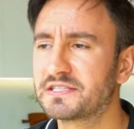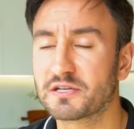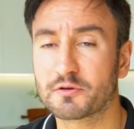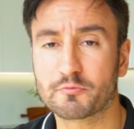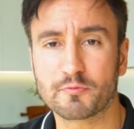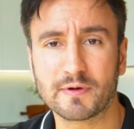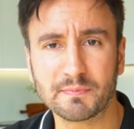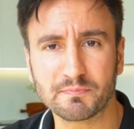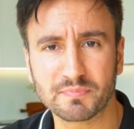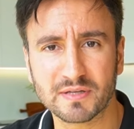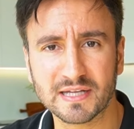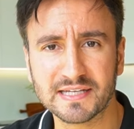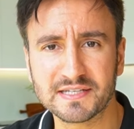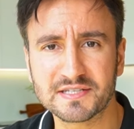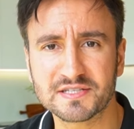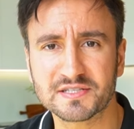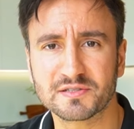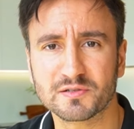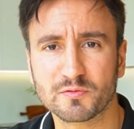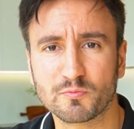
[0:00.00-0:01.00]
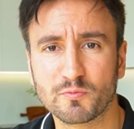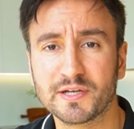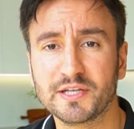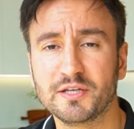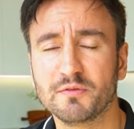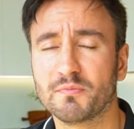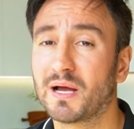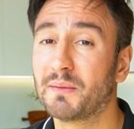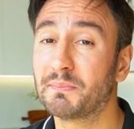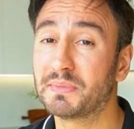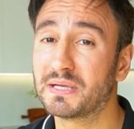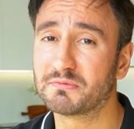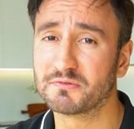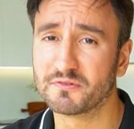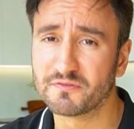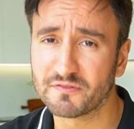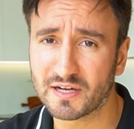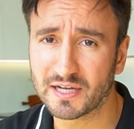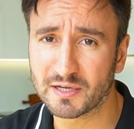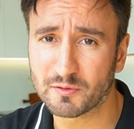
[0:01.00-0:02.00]
It's a great place where you might be able
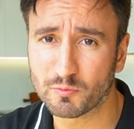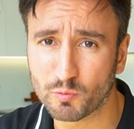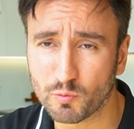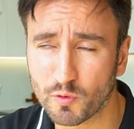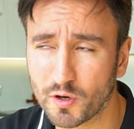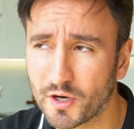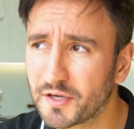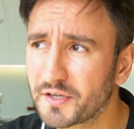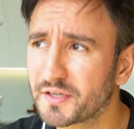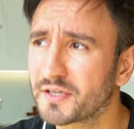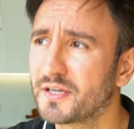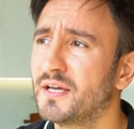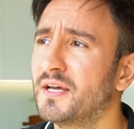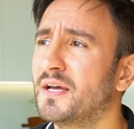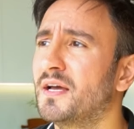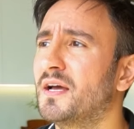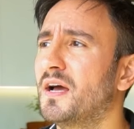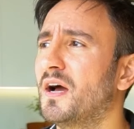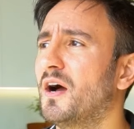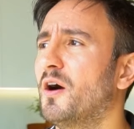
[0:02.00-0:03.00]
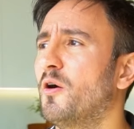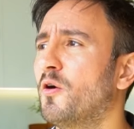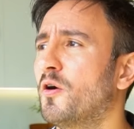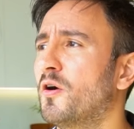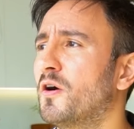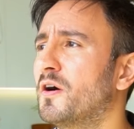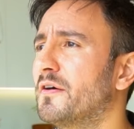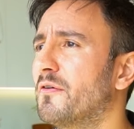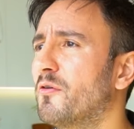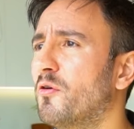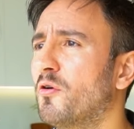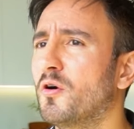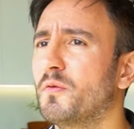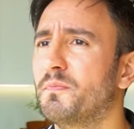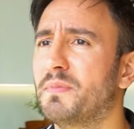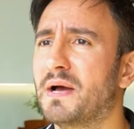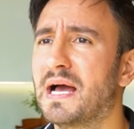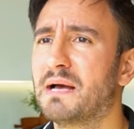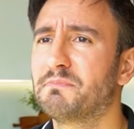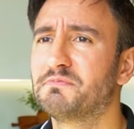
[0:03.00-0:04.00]
to find work, or, or
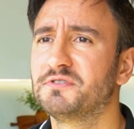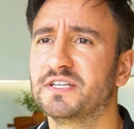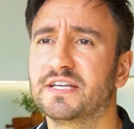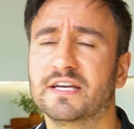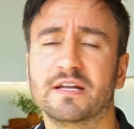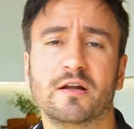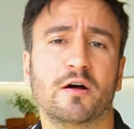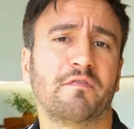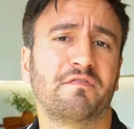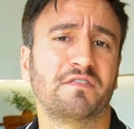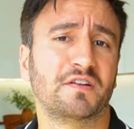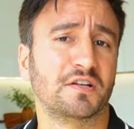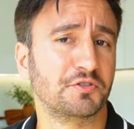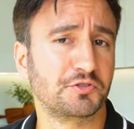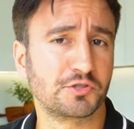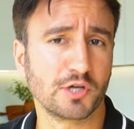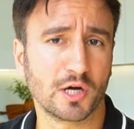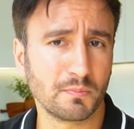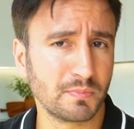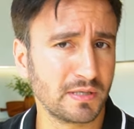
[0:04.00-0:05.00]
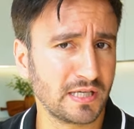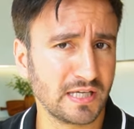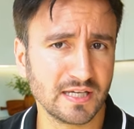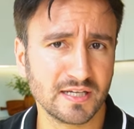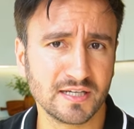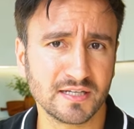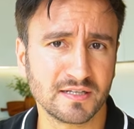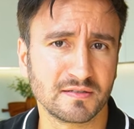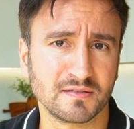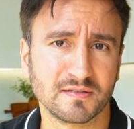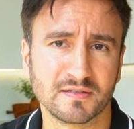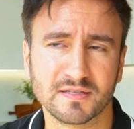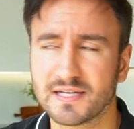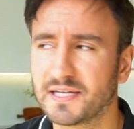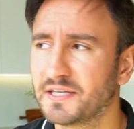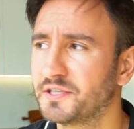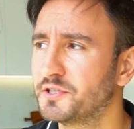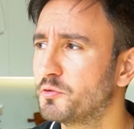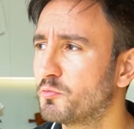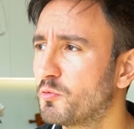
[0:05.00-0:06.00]
perhaps you get offered a job here and,
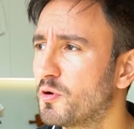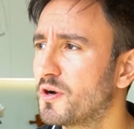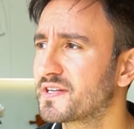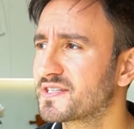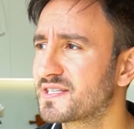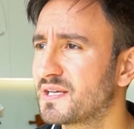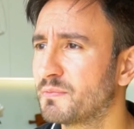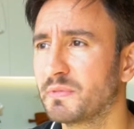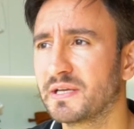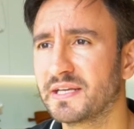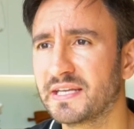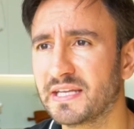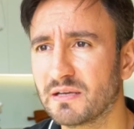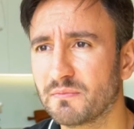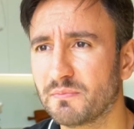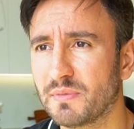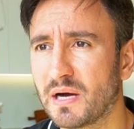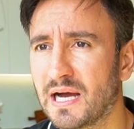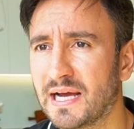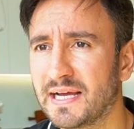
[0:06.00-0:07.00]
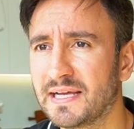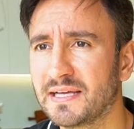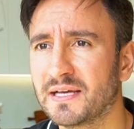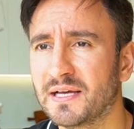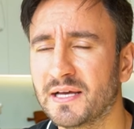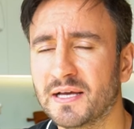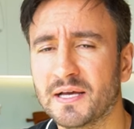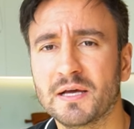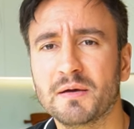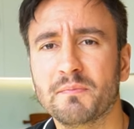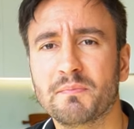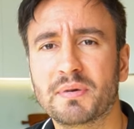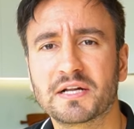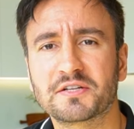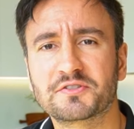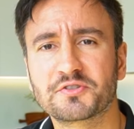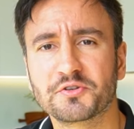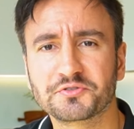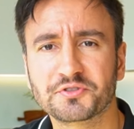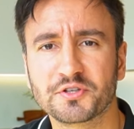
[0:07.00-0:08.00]
and you work somewhere nearby. But
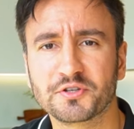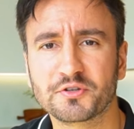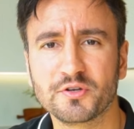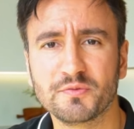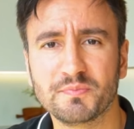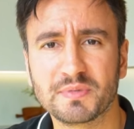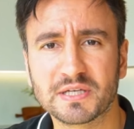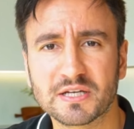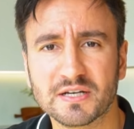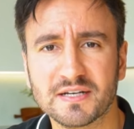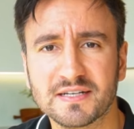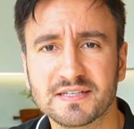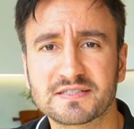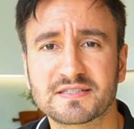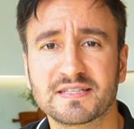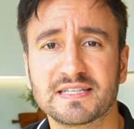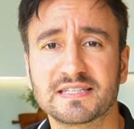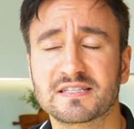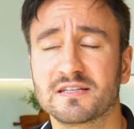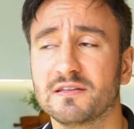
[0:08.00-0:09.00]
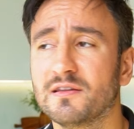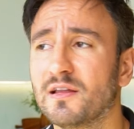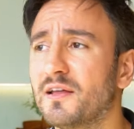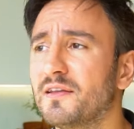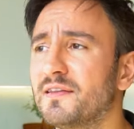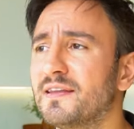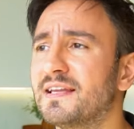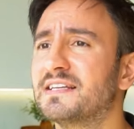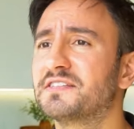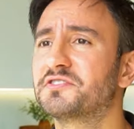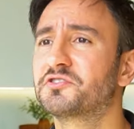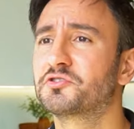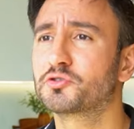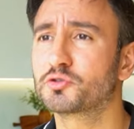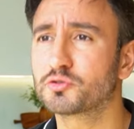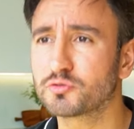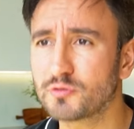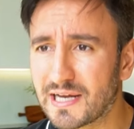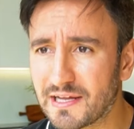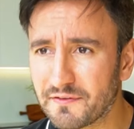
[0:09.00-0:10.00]
it's also good because there's a lot less
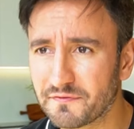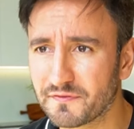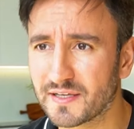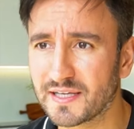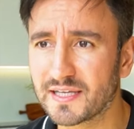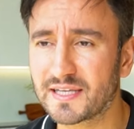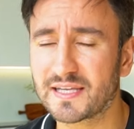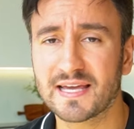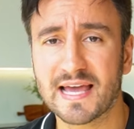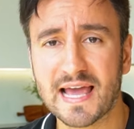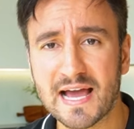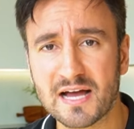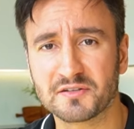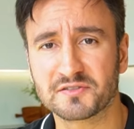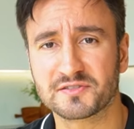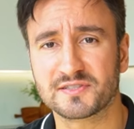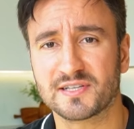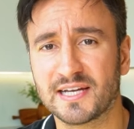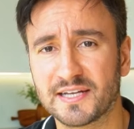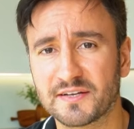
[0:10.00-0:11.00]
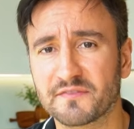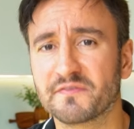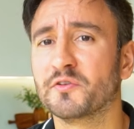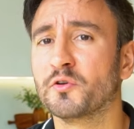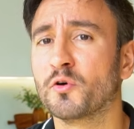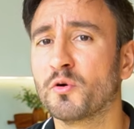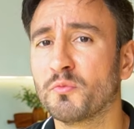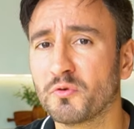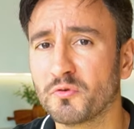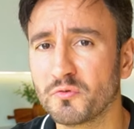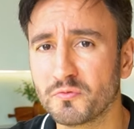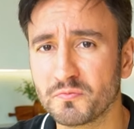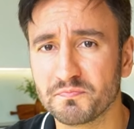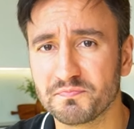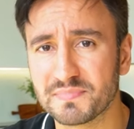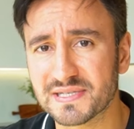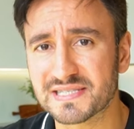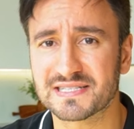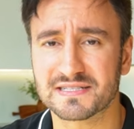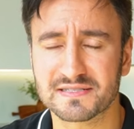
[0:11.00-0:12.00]
traffic outside of the normal
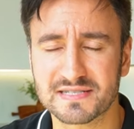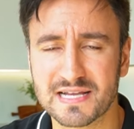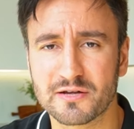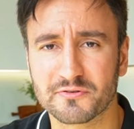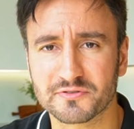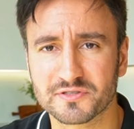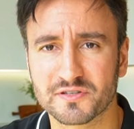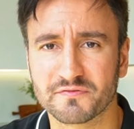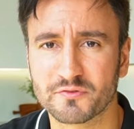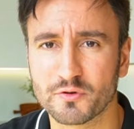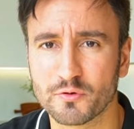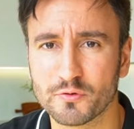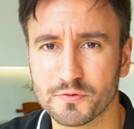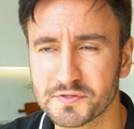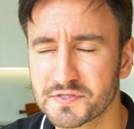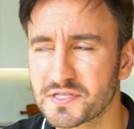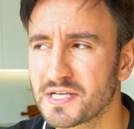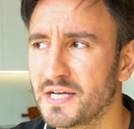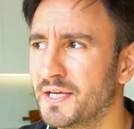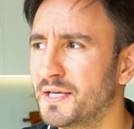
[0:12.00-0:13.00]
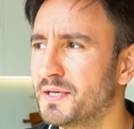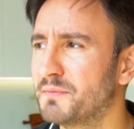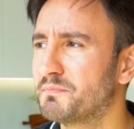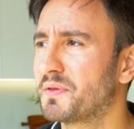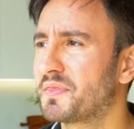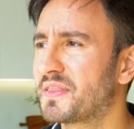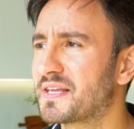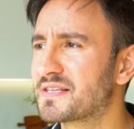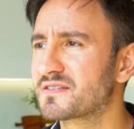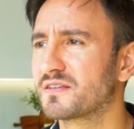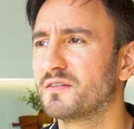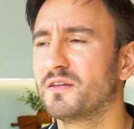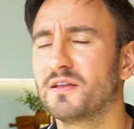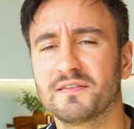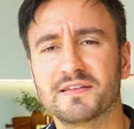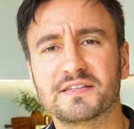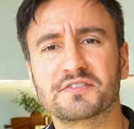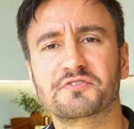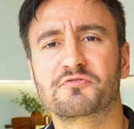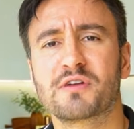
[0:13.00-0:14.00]
business hours, of course, but there's a
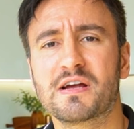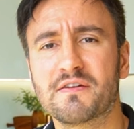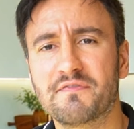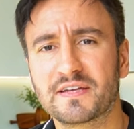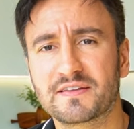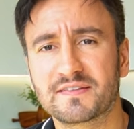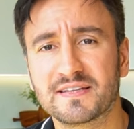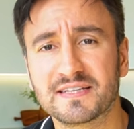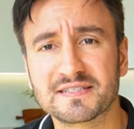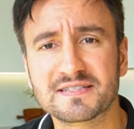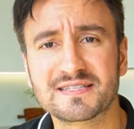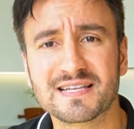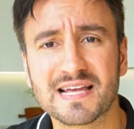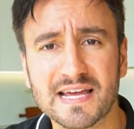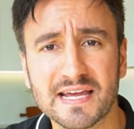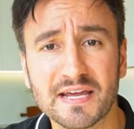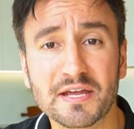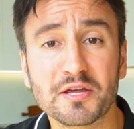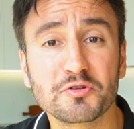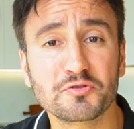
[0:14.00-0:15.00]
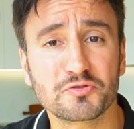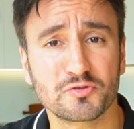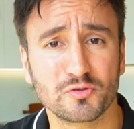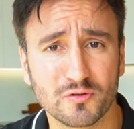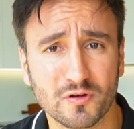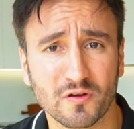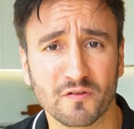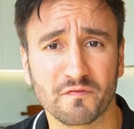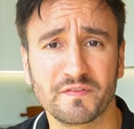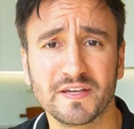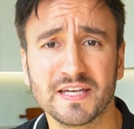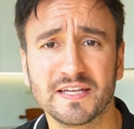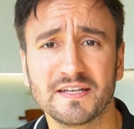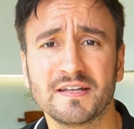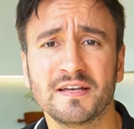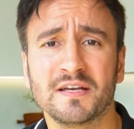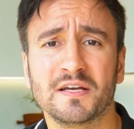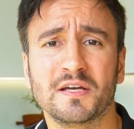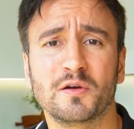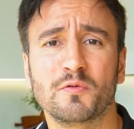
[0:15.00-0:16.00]
lot less traffic than, say, Sukhumvit,
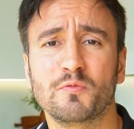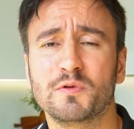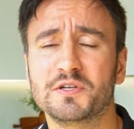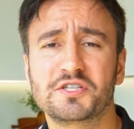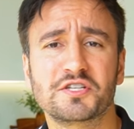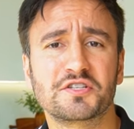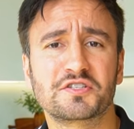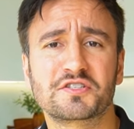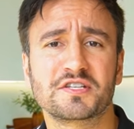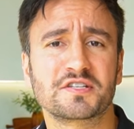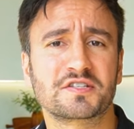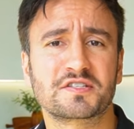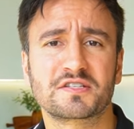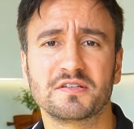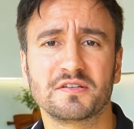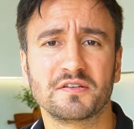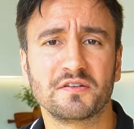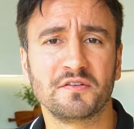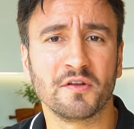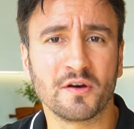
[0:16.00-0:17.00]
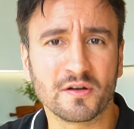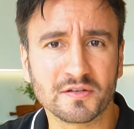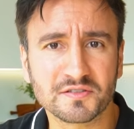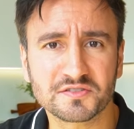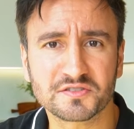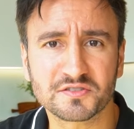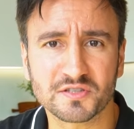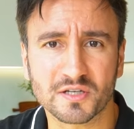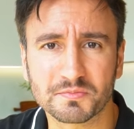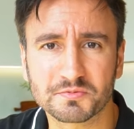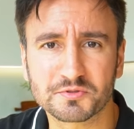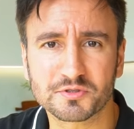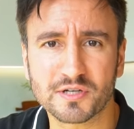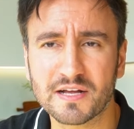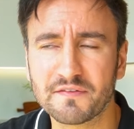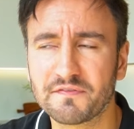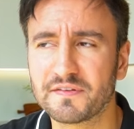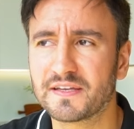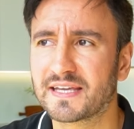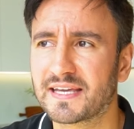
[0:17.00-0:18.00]
which is just non-stop
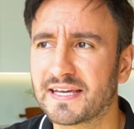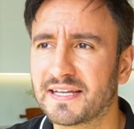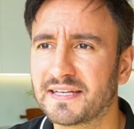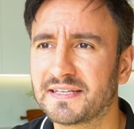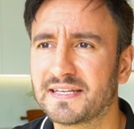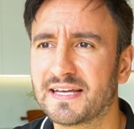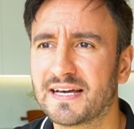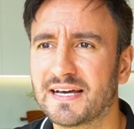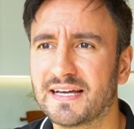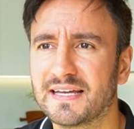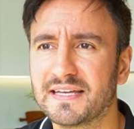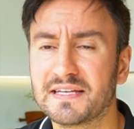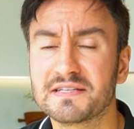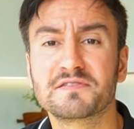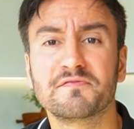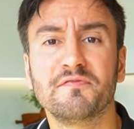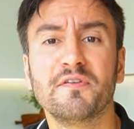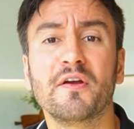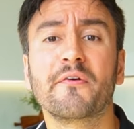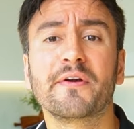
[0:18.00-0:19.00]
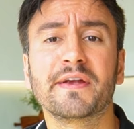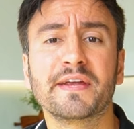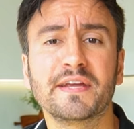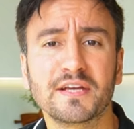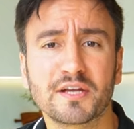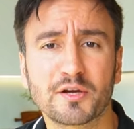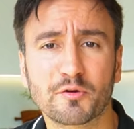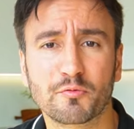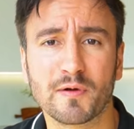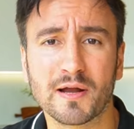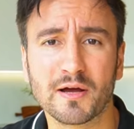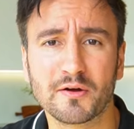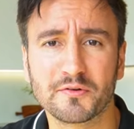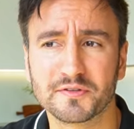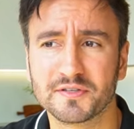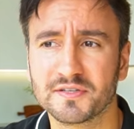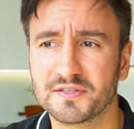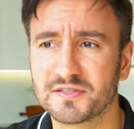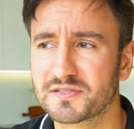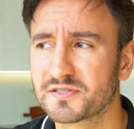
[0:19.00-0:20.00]
traffic and uh, it's very
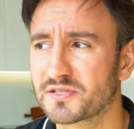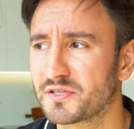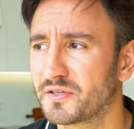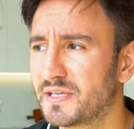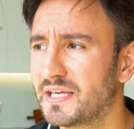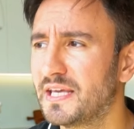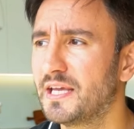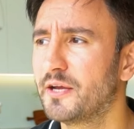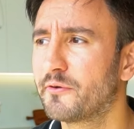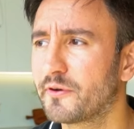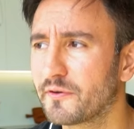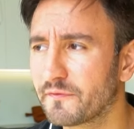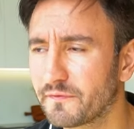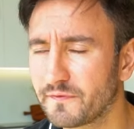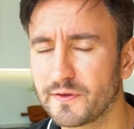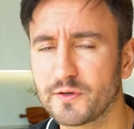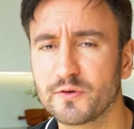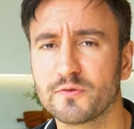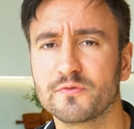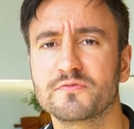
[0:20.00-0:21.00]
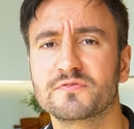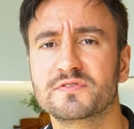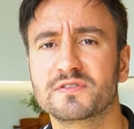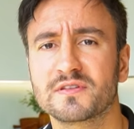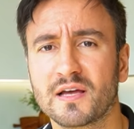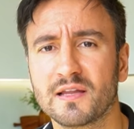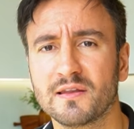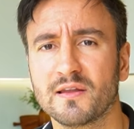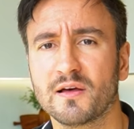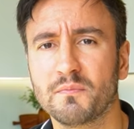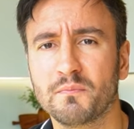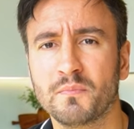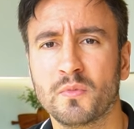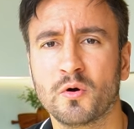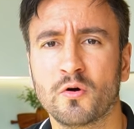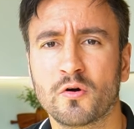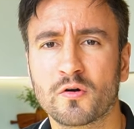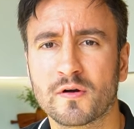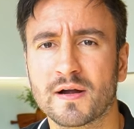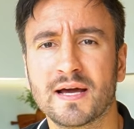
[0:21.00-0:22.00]
crowded. So here it feels a lot
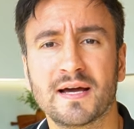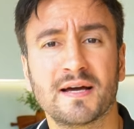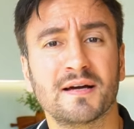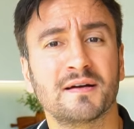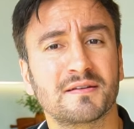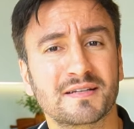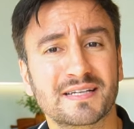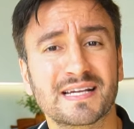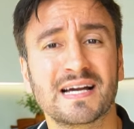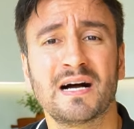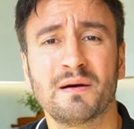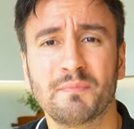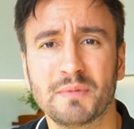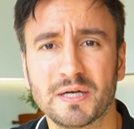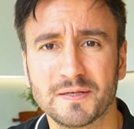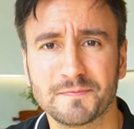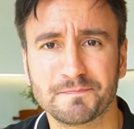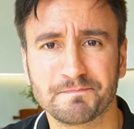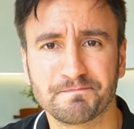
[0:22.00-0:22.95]
more uh, calmer.